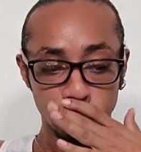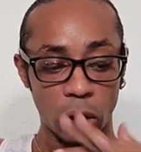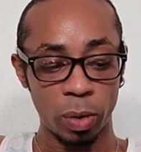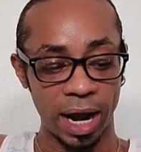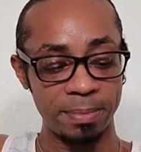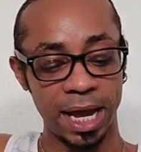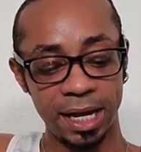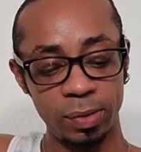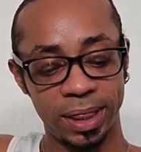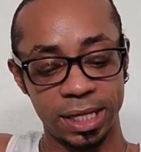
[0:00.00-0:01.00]
What I'm
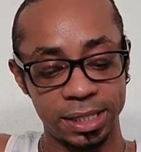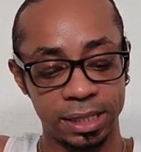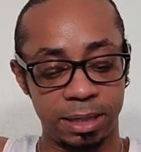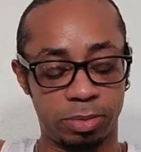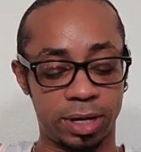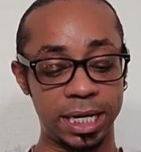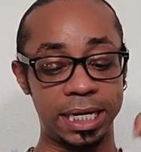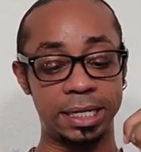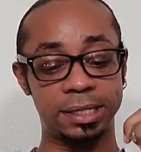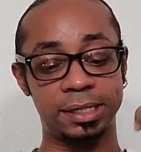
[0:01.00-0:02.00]
getting with this Libra
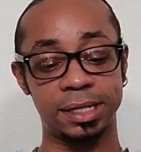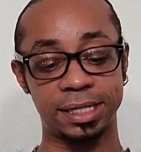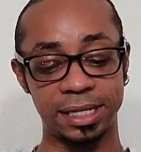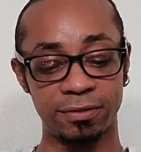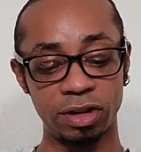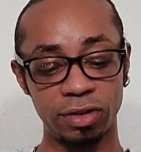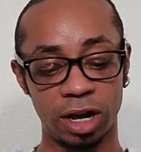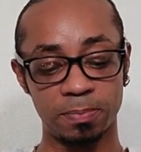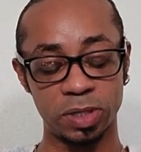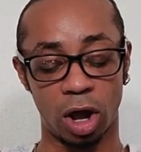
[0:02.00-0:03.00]
is the Seven of
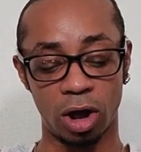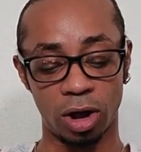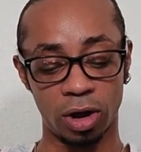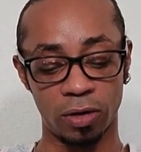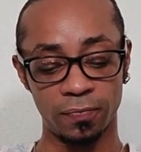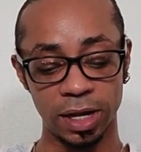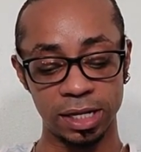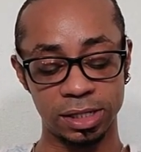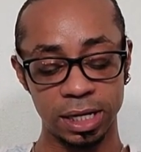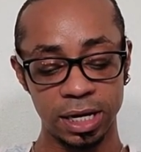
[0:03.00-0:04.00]
Cups are,
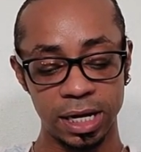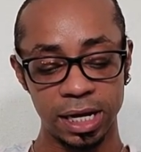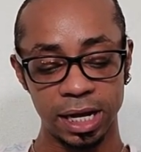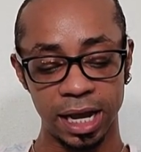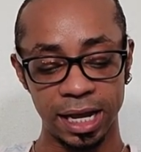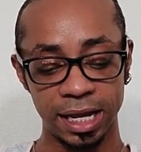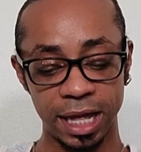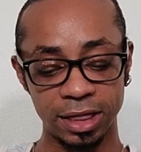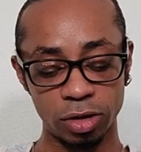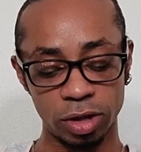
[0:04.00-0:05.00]
is
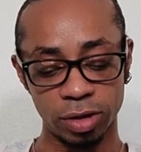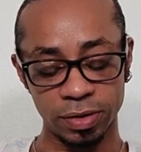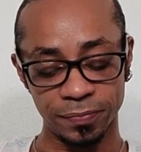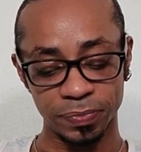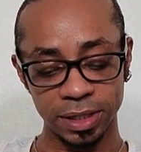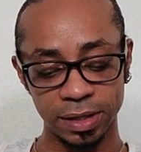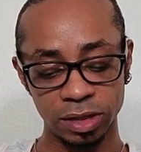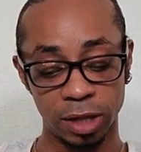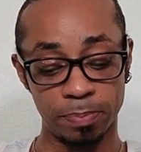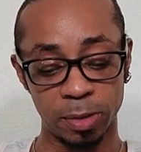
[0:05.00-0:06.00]
it,
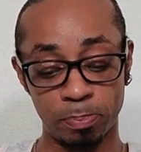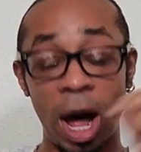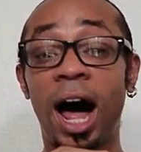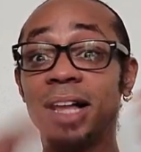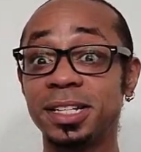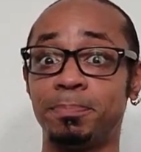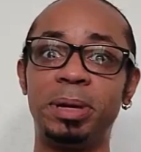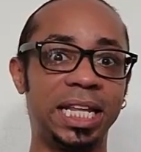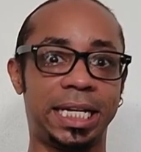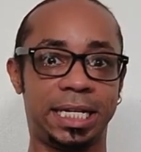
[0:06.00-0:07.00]
the, the
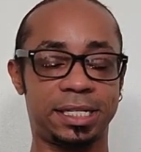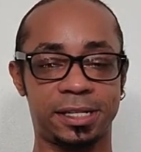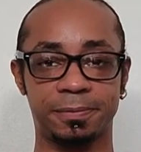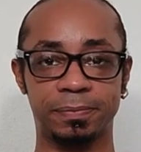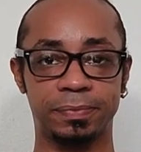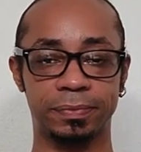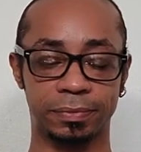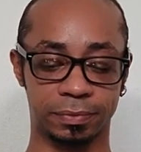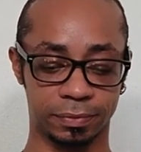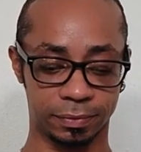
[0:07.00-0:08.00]
possibilities.
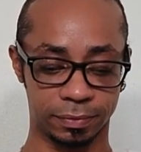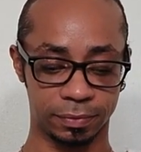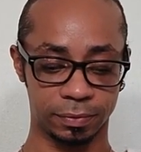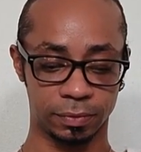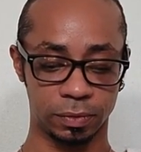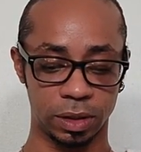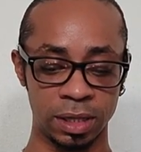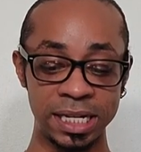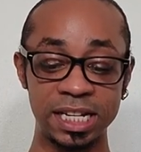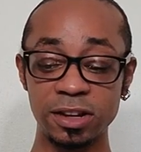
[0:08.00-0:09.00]

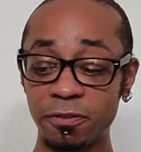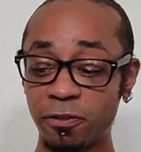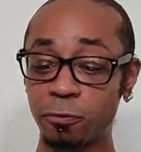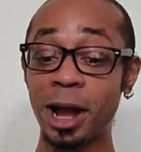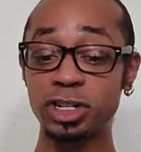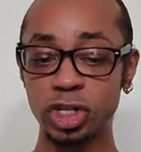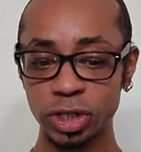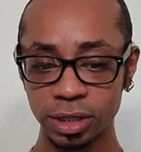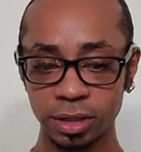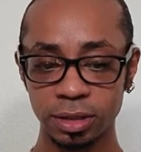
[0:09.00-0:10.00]
This is a
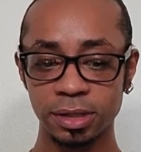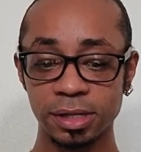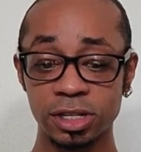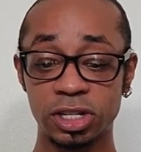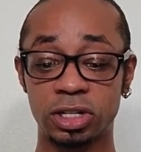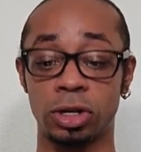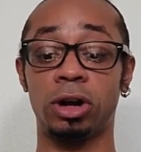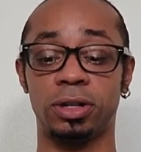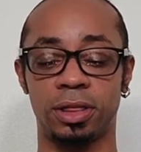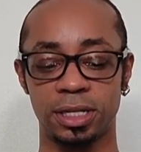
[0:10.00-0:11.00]
fresh
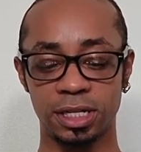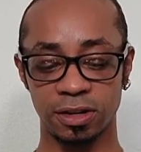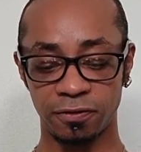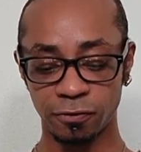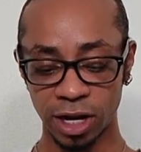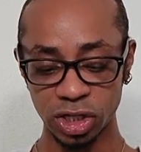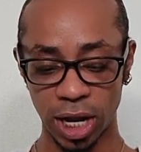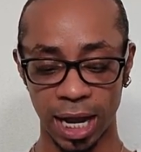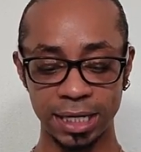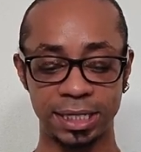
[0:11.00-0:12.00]
start. This is a fresh
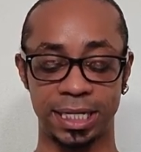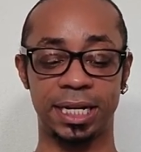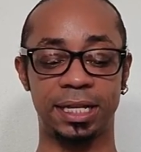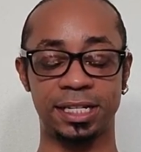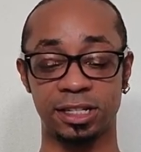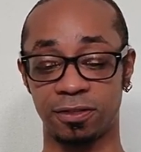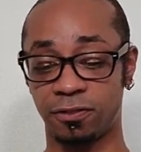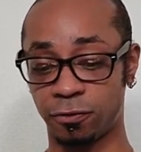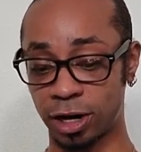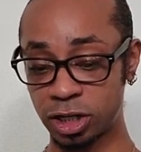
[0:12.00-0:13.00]
idea. This is a
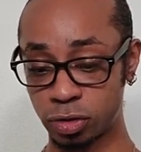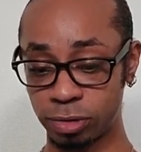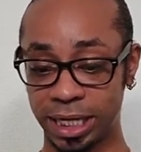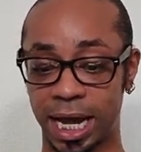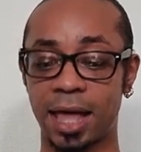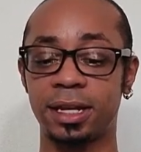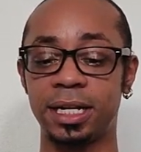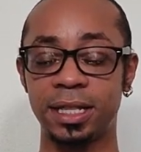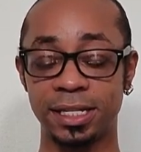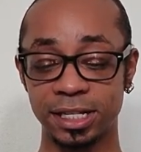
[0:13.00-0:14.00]
fresh
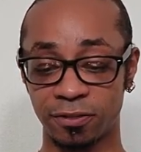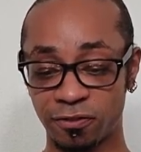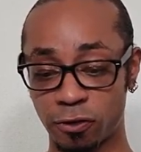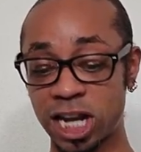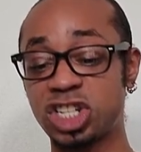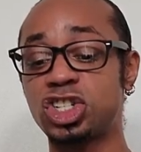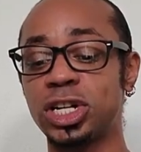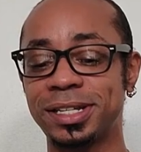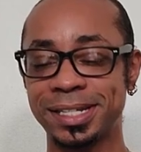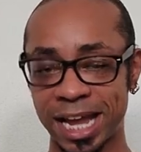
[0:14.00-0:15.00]
reality. This is a fresh
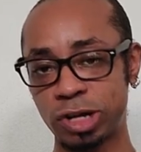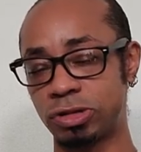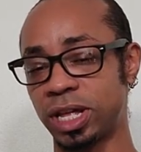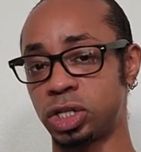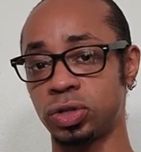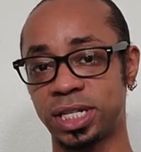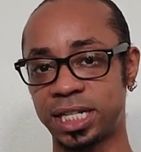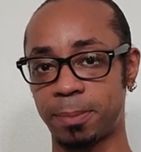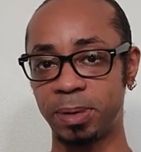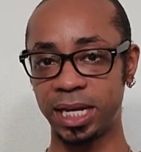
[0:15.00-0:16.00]
cycle that you're
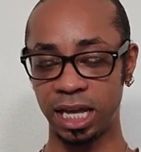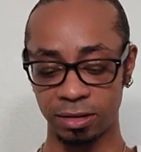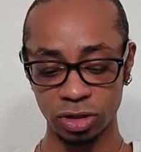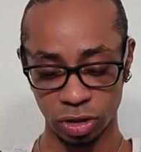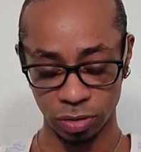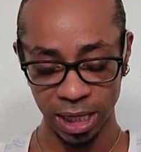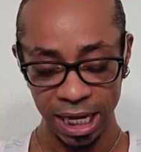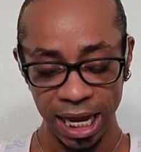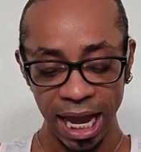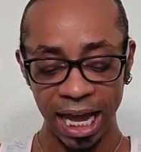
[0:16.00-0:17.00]
stepping into.
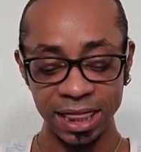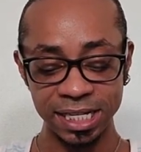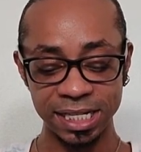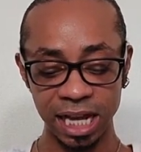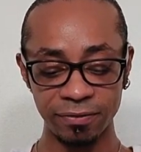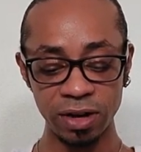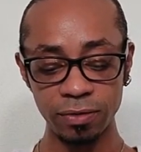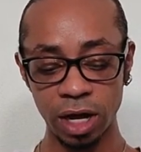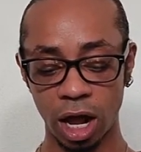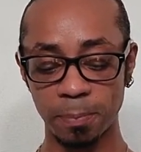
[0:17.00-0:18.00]
And the Seven of
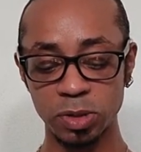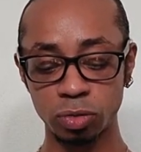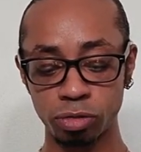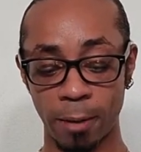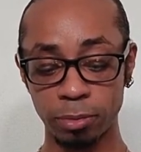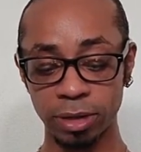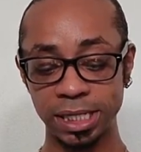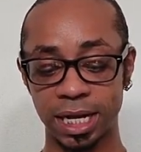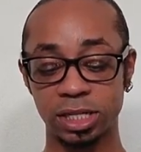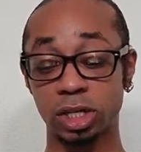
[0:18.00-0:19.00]
Cups
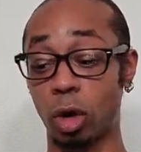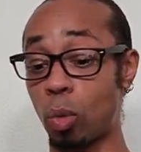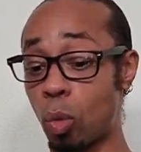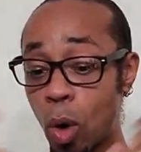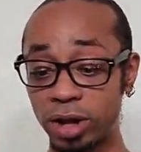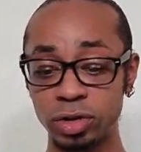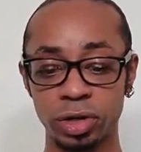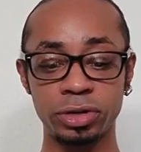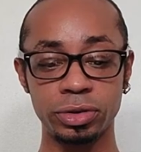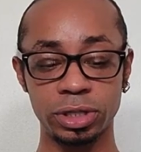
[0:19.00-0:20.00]
represents the
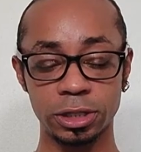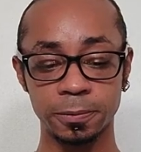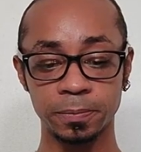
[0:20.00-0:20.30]
wonders,